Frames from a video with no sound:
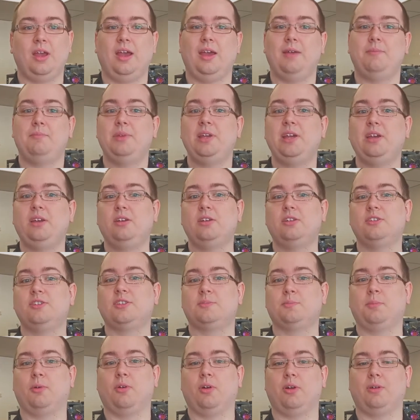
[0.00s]
And be a good
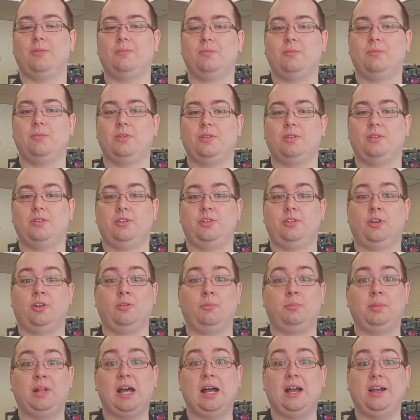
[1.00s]
sport.
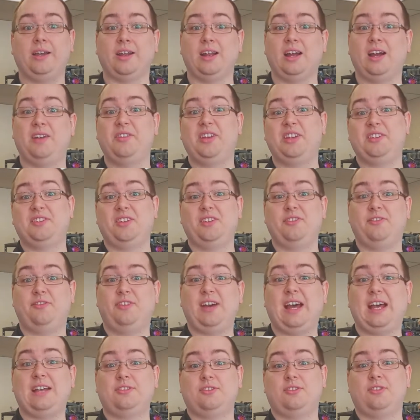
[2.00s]
Don't block an obviously
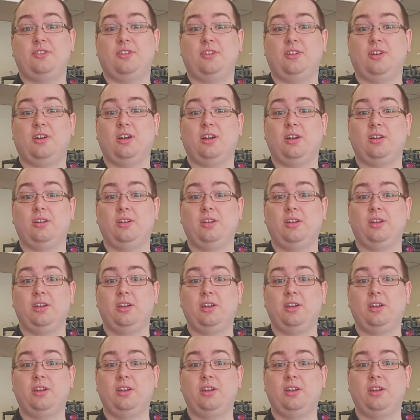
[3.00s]
faster cart.